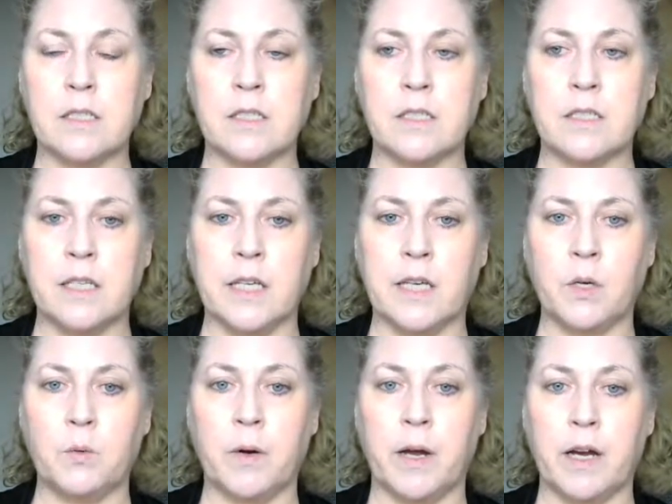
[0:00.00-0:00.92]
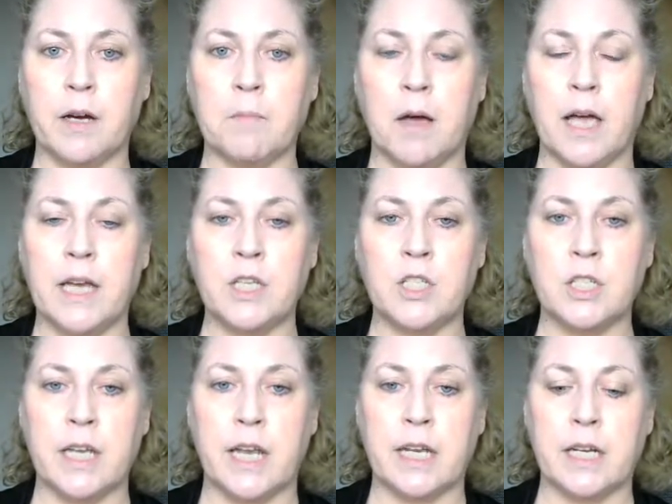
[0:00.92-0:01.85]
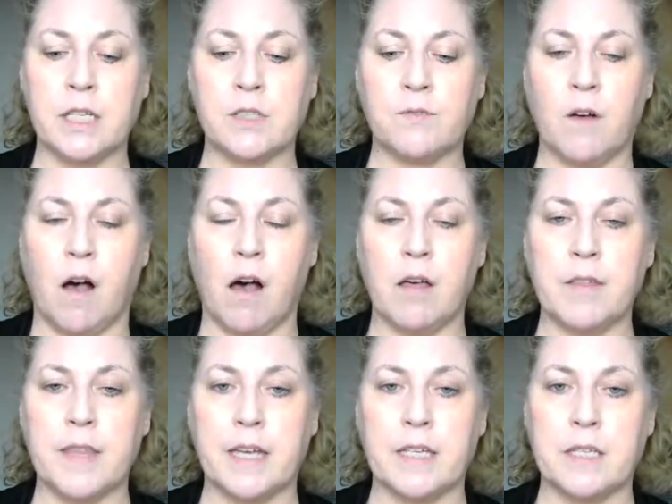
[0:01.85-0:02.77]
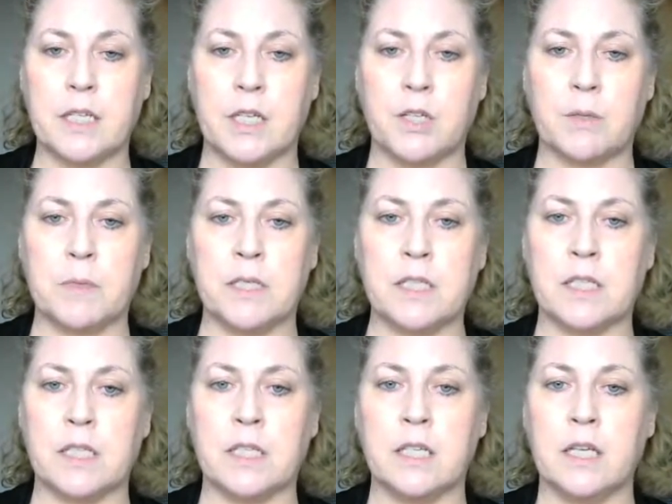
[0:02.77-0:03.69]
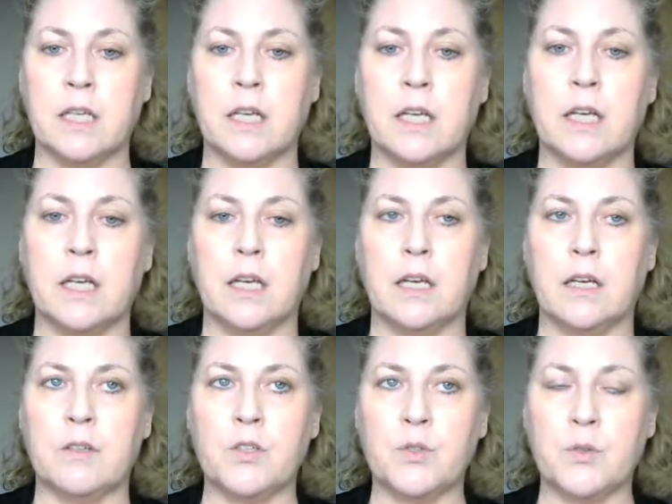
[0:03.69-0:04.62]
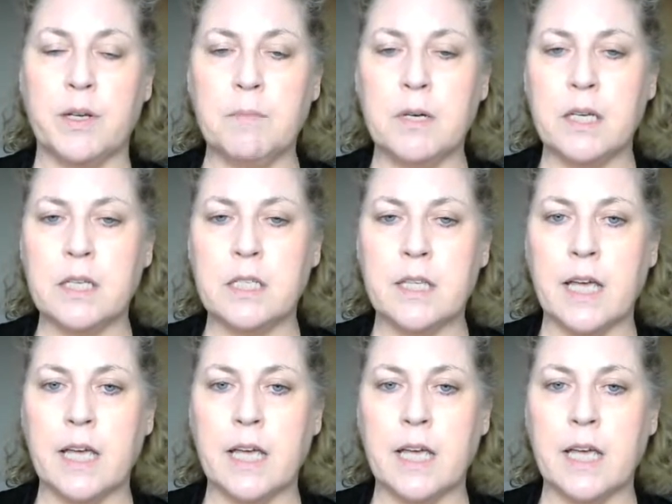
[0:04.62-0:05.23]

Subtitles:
to see where my genetics fall. That determines the treatment.